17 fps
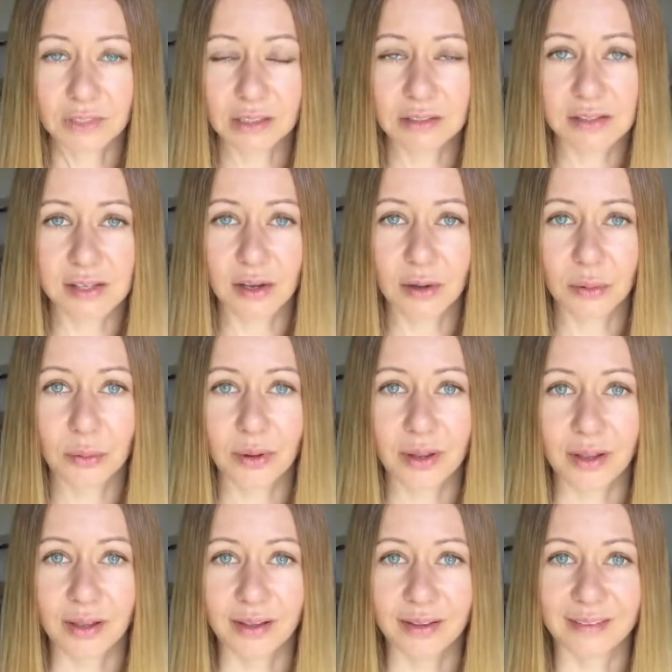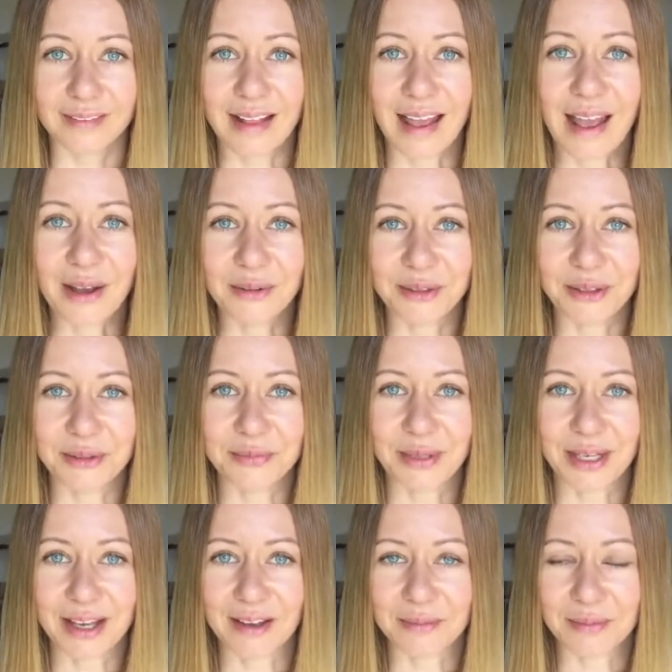So now you're
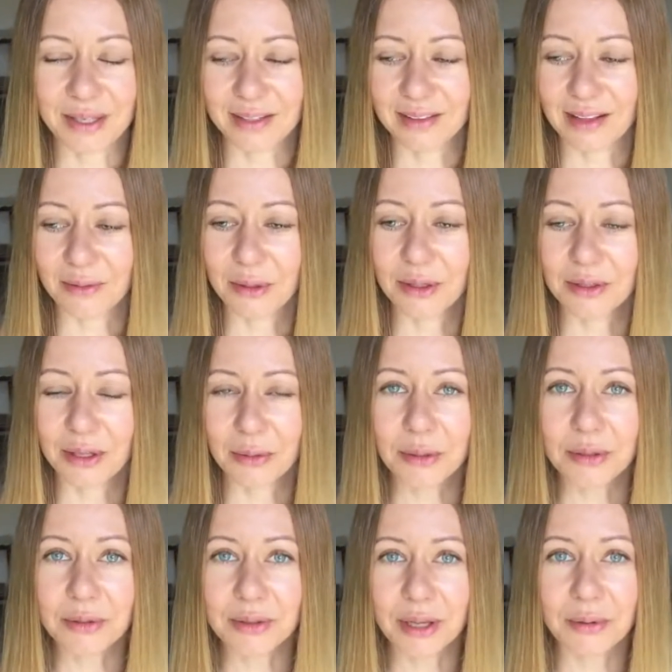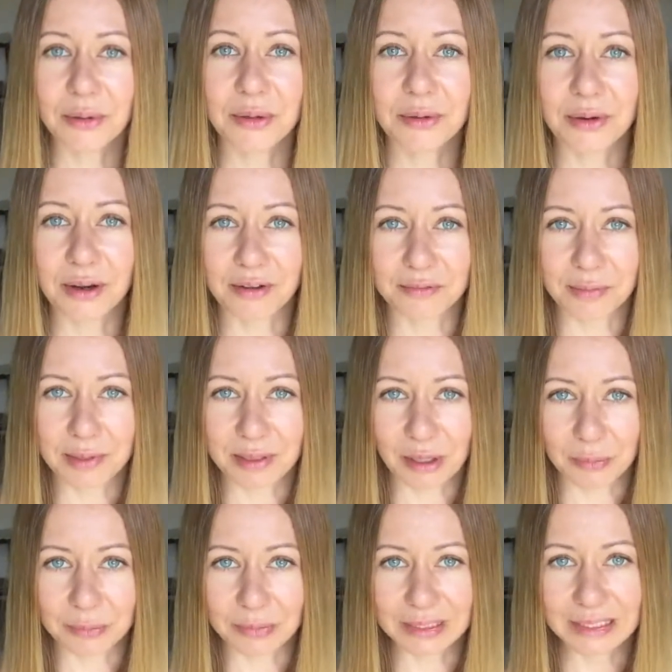becoming, now you have been
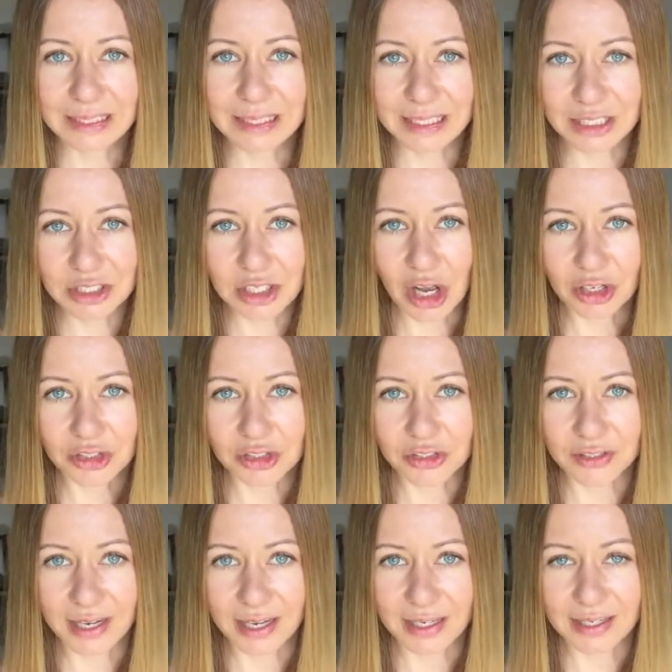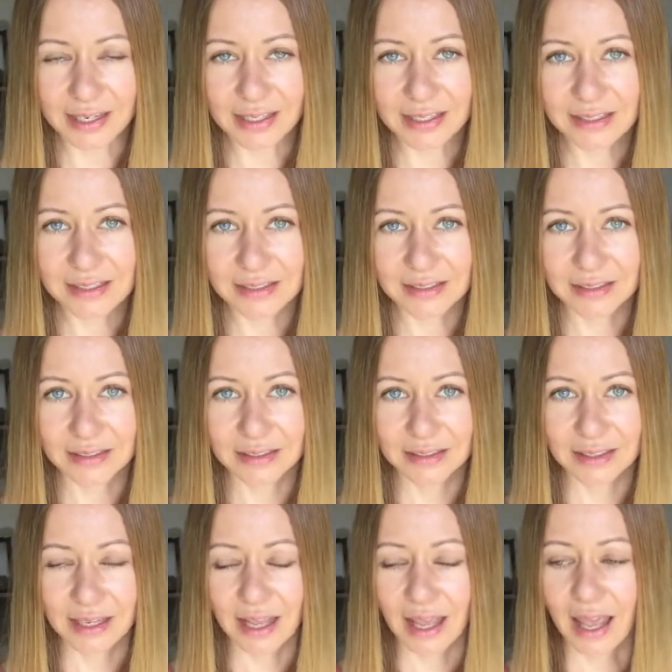completely indoctrinated,
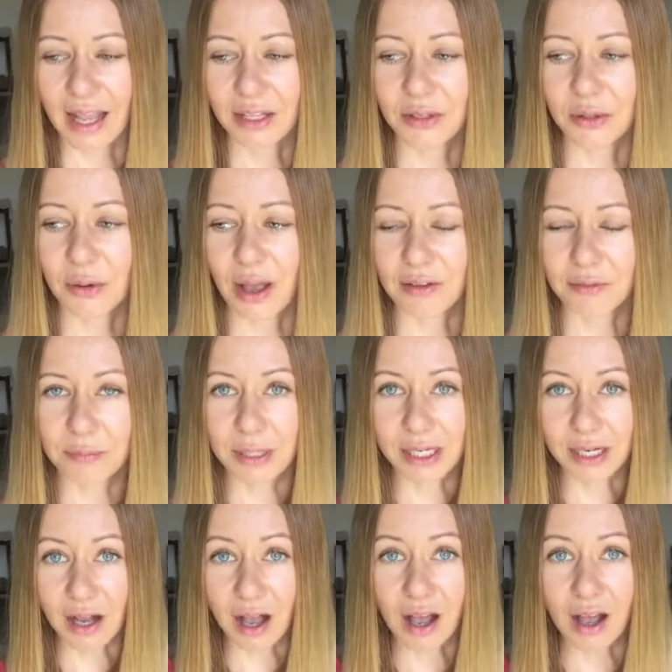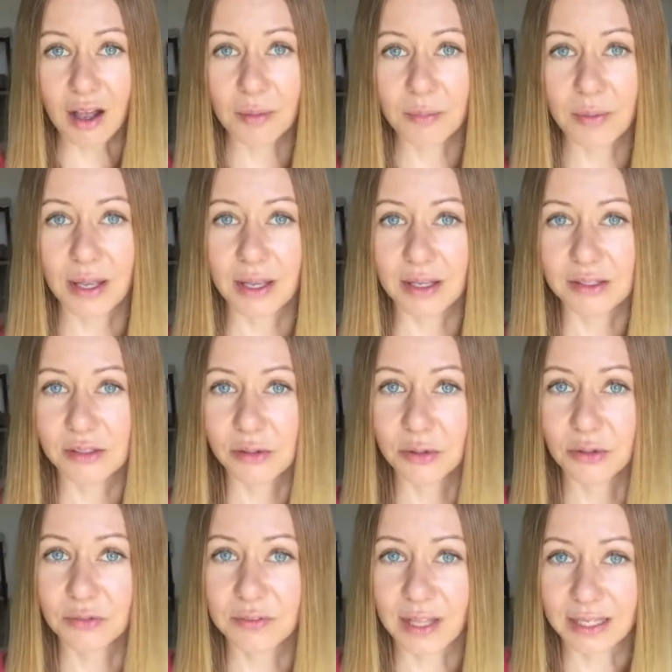and you have become
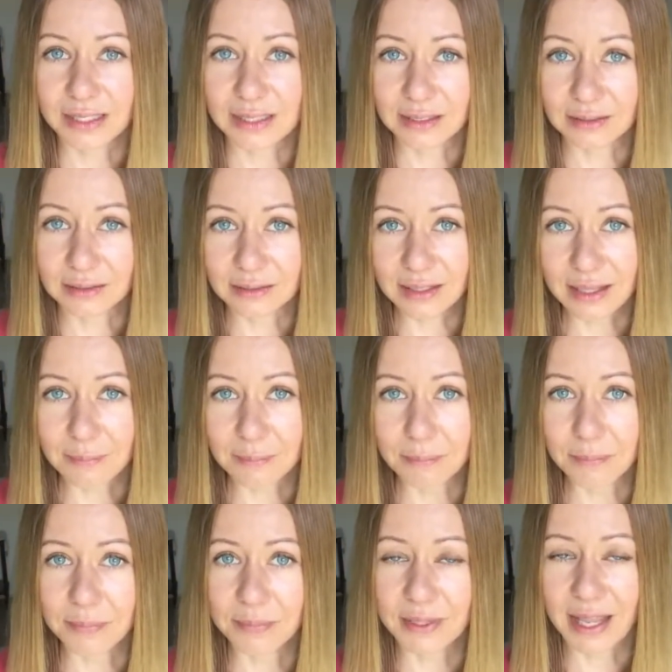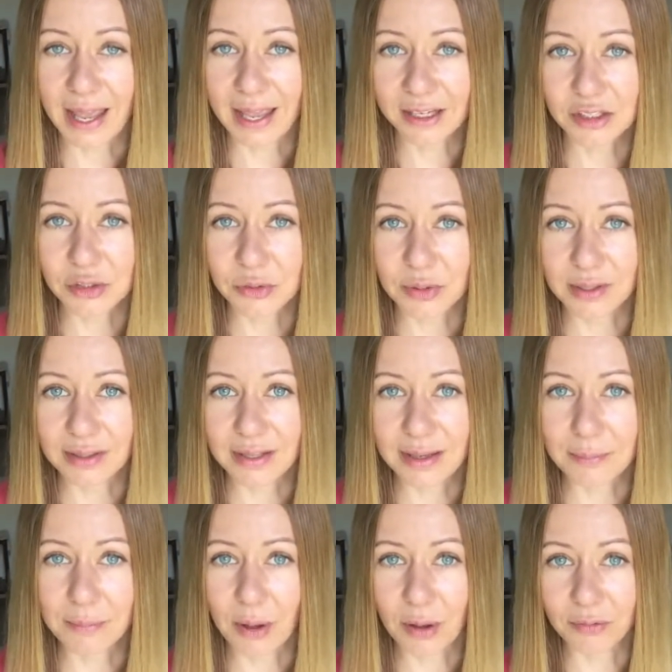sort of like the limb, the extra
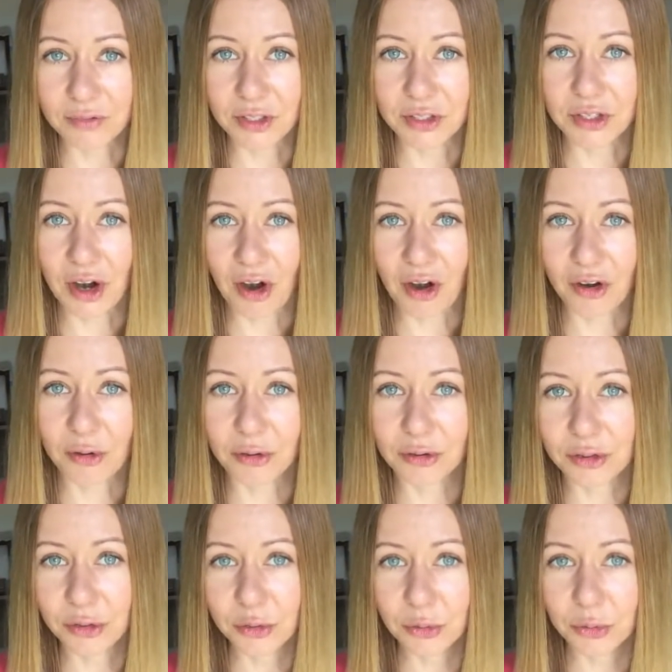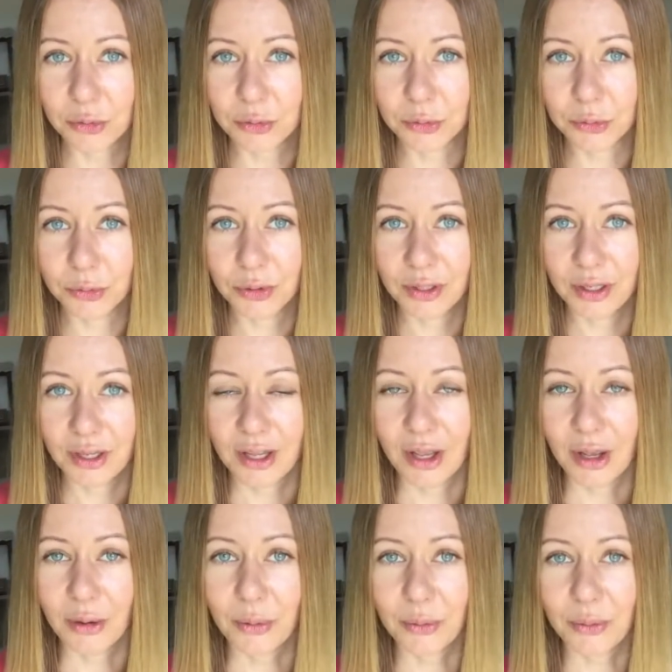limb of the narc or the guru,
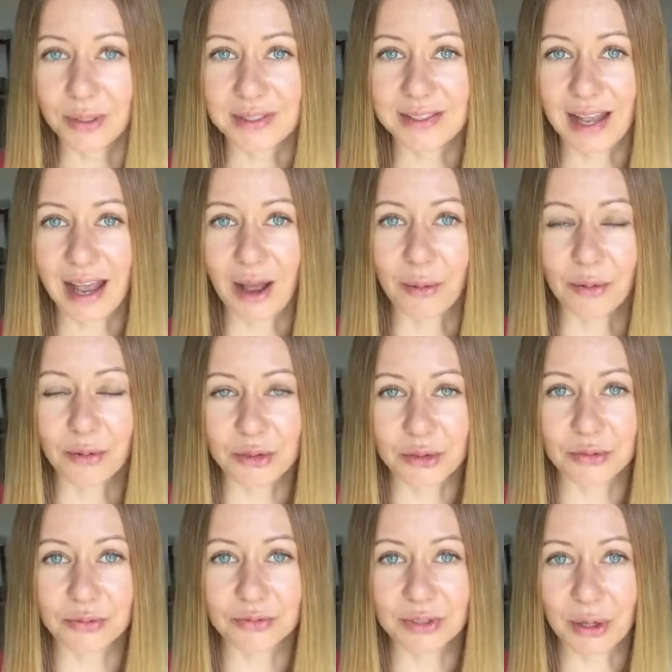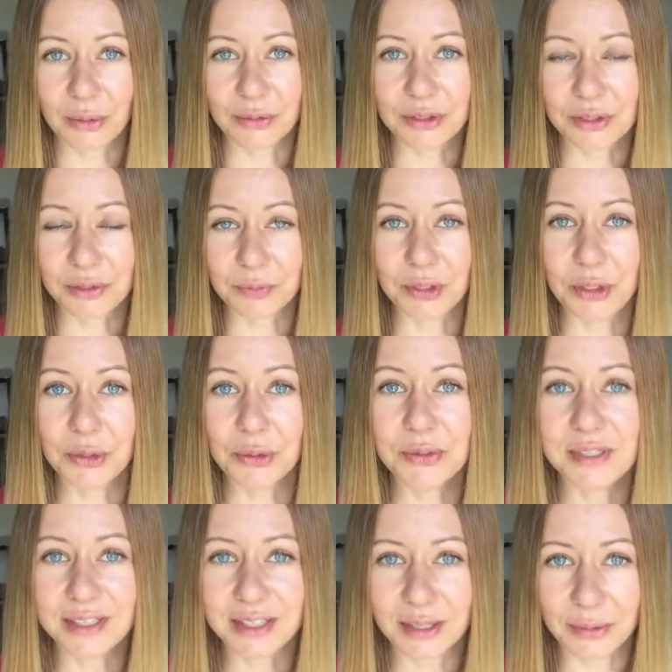who is now going to be
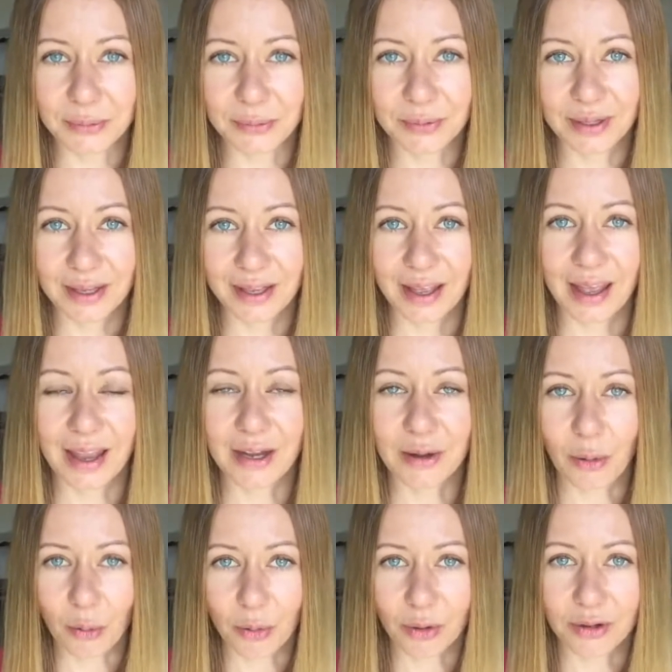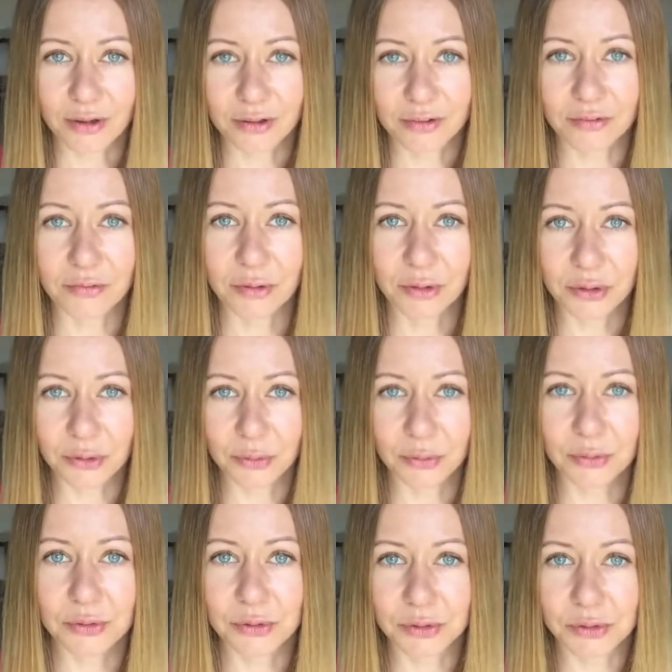using you in order for
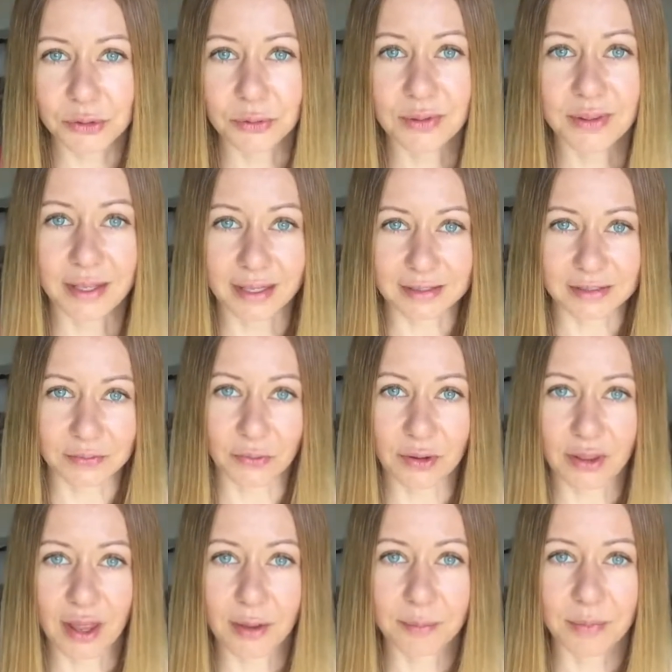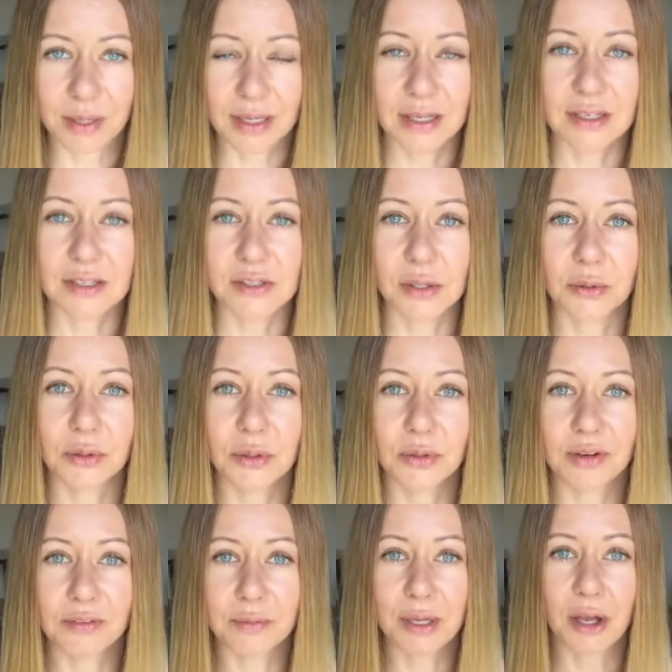you to do things for them. So you
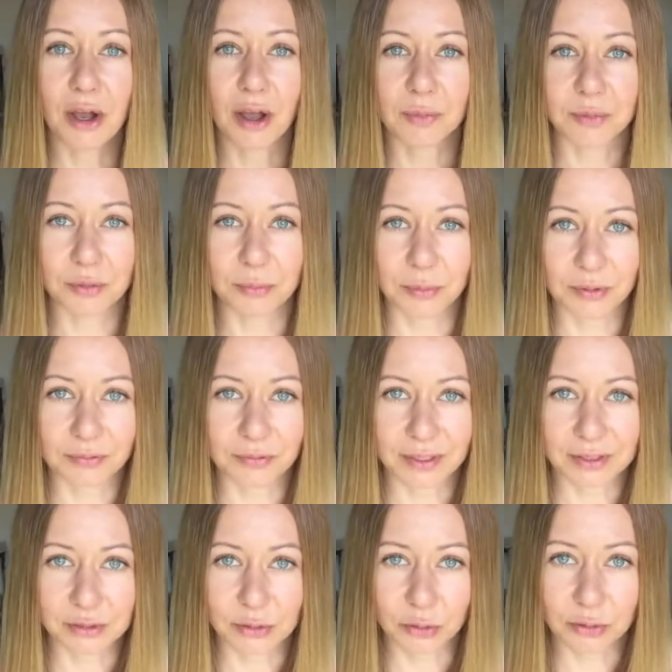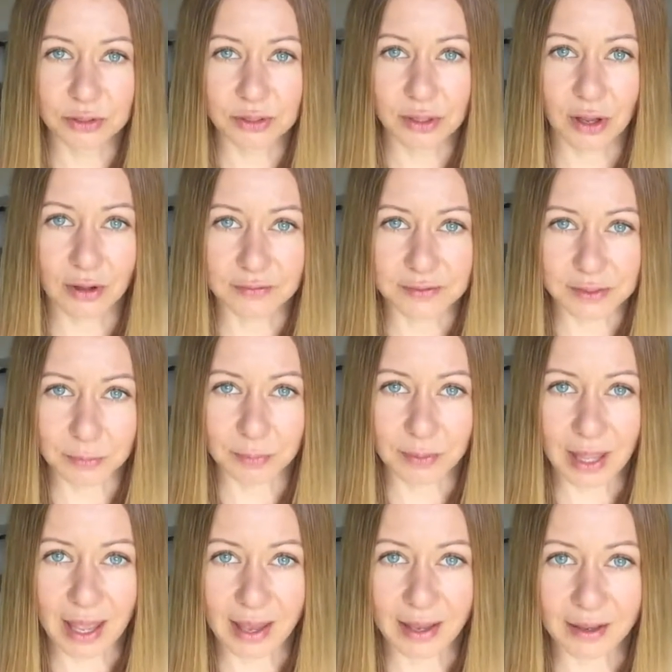have become the perfect source of
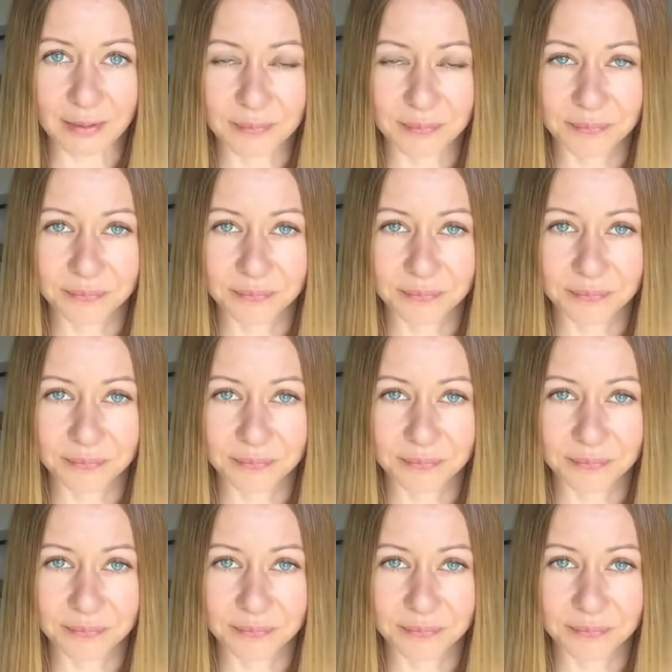supply.